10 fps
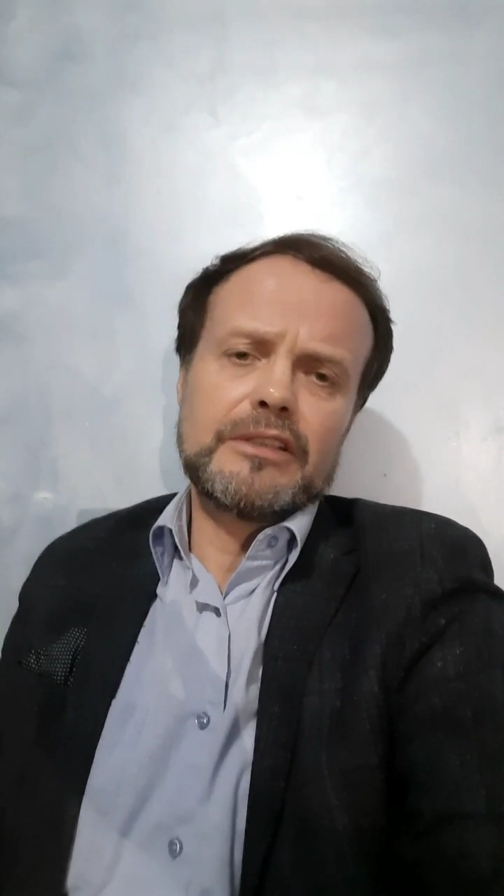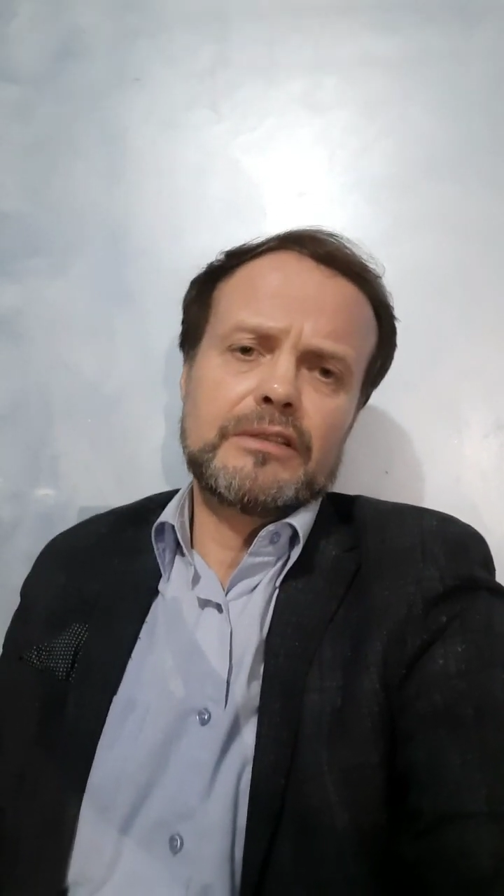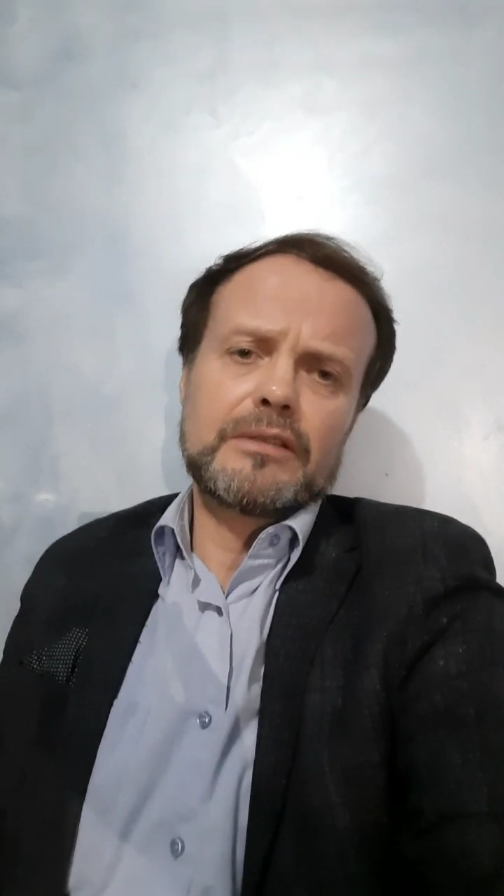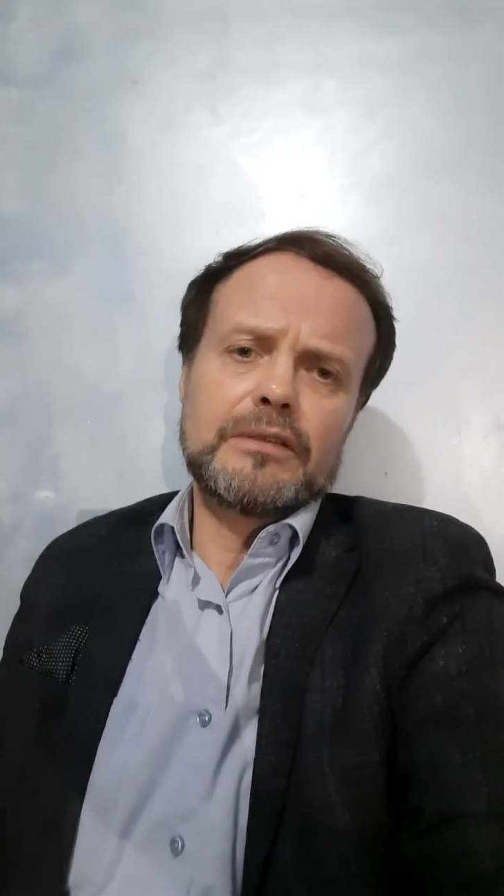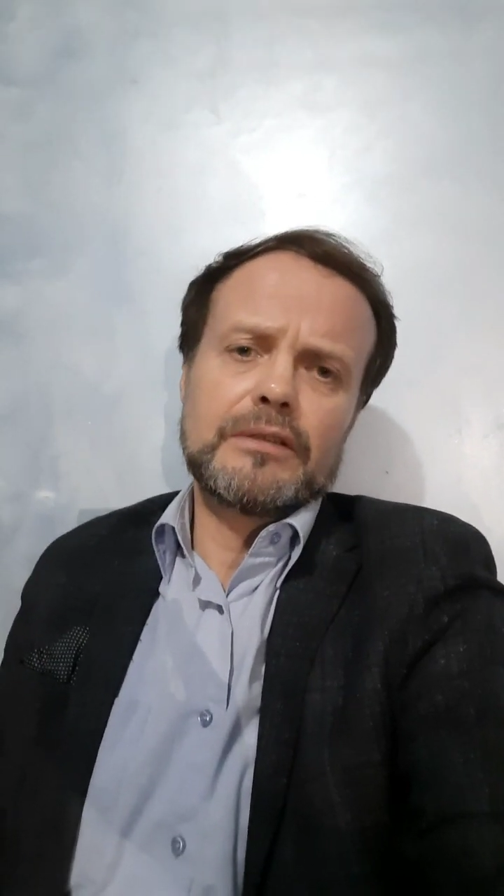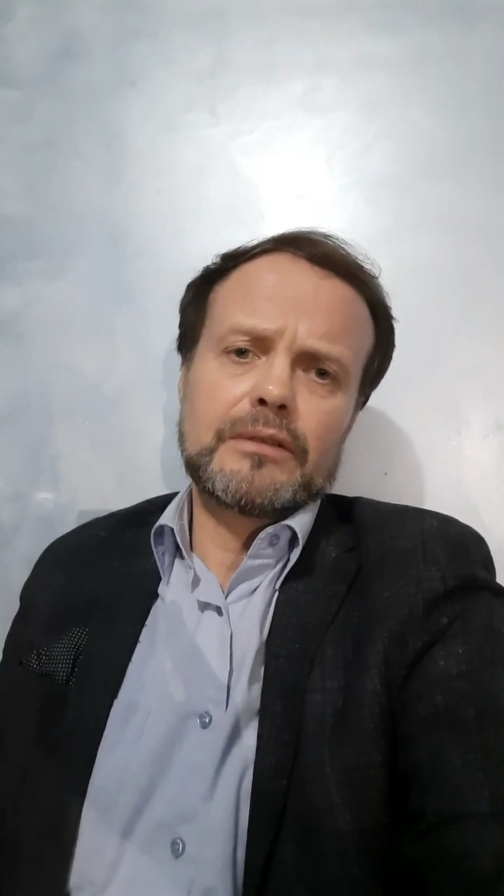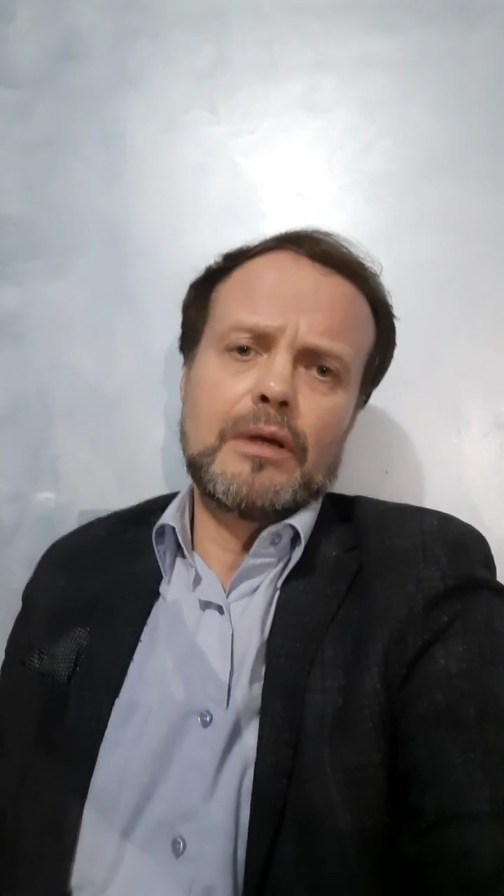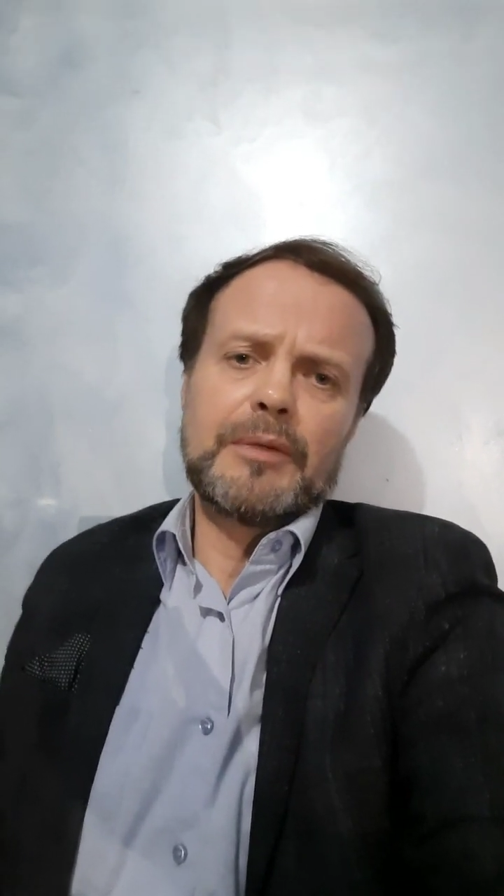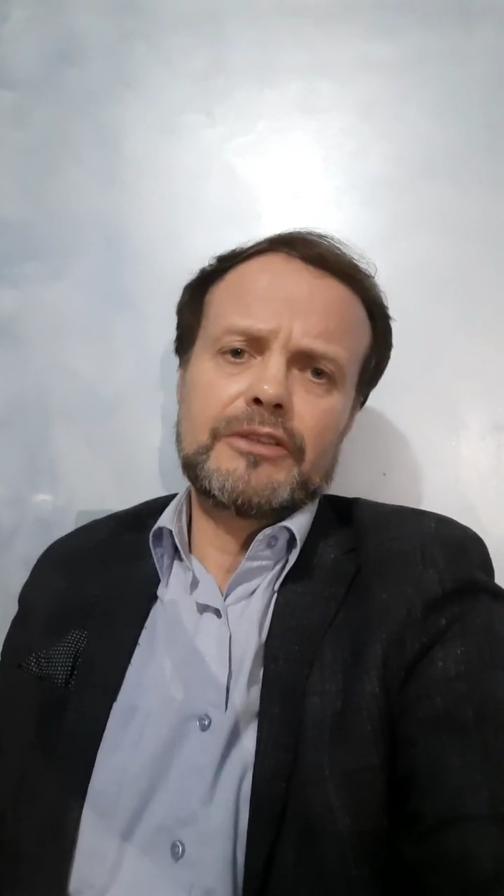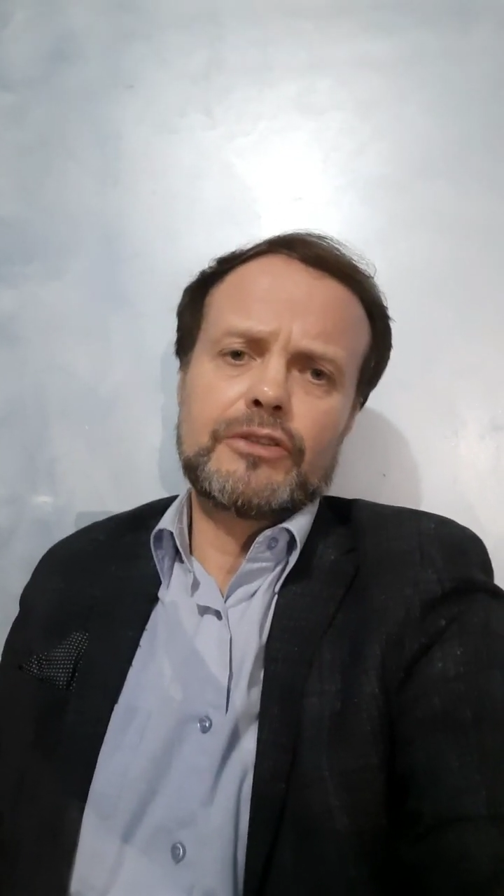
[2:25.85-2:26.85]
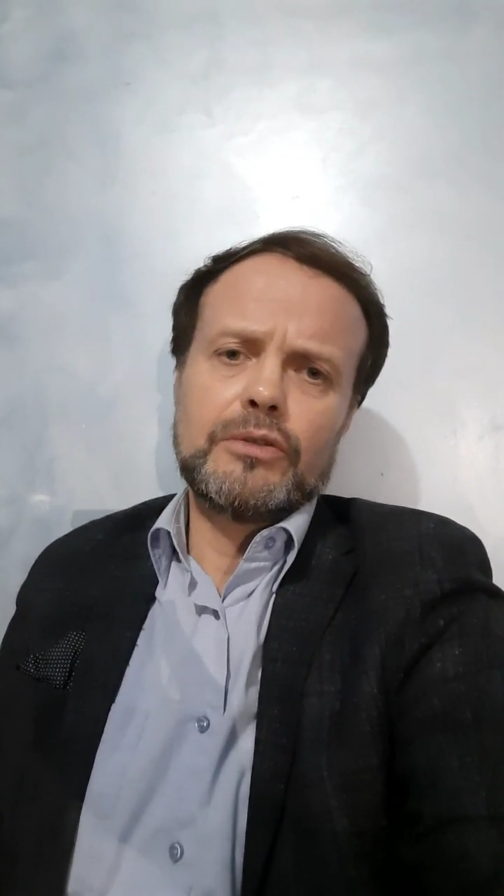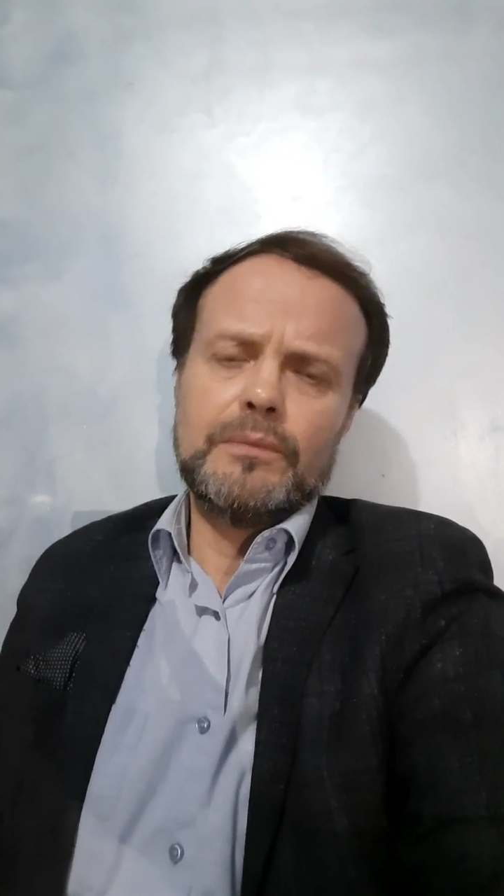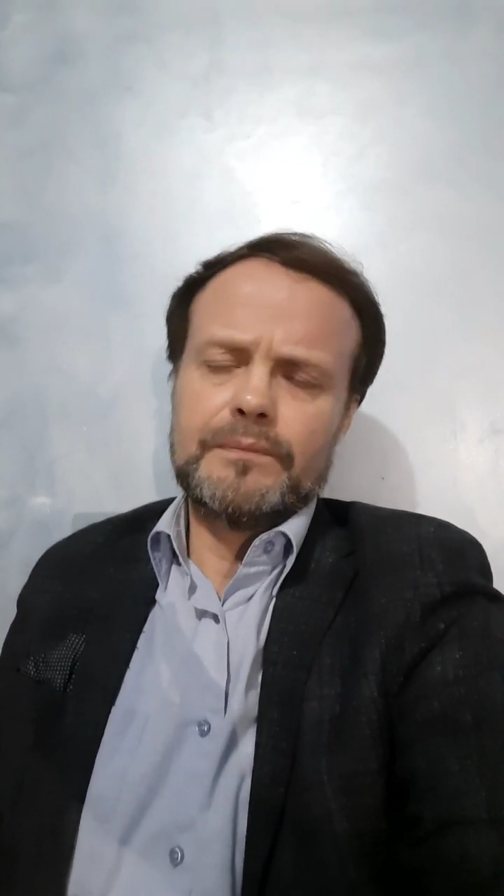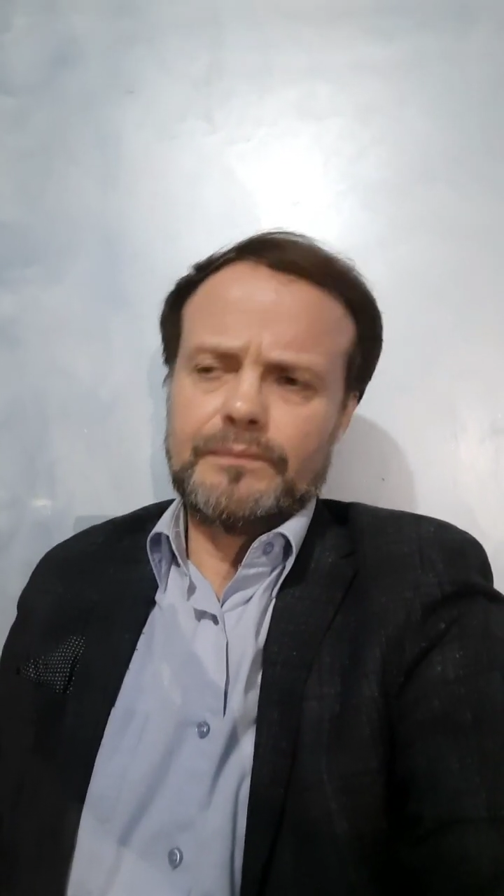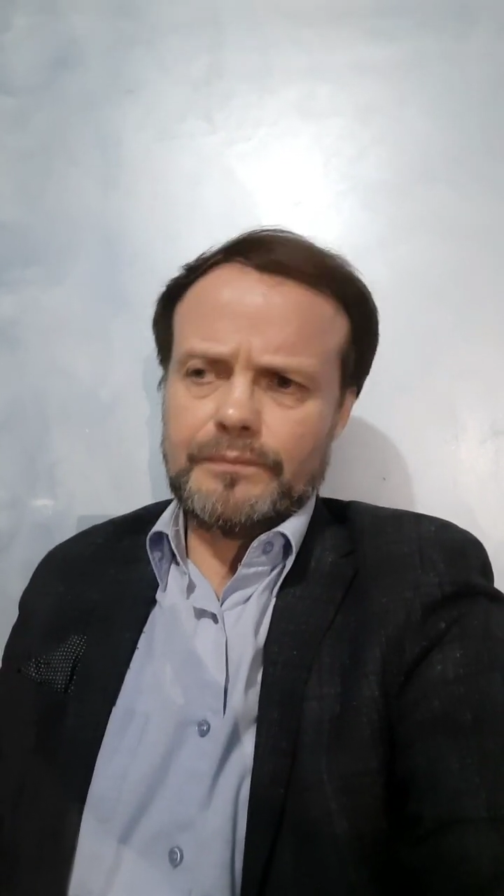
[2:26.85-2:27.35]
is coming
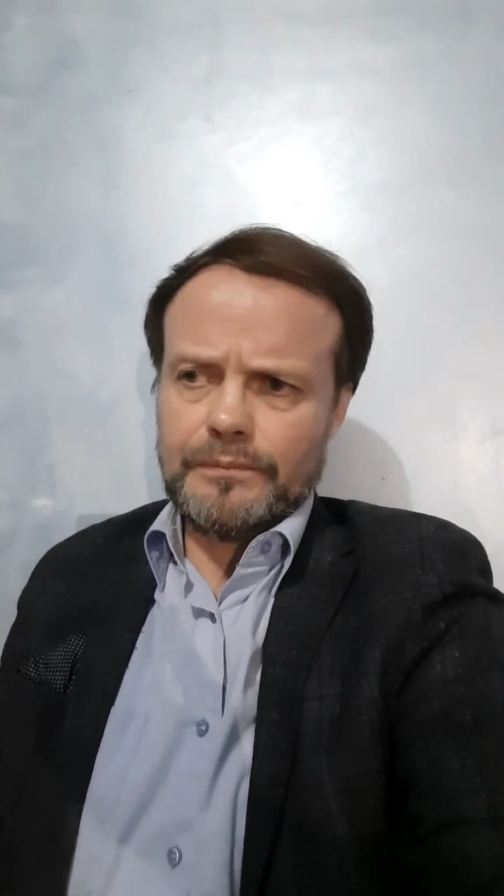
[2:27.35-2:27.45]
true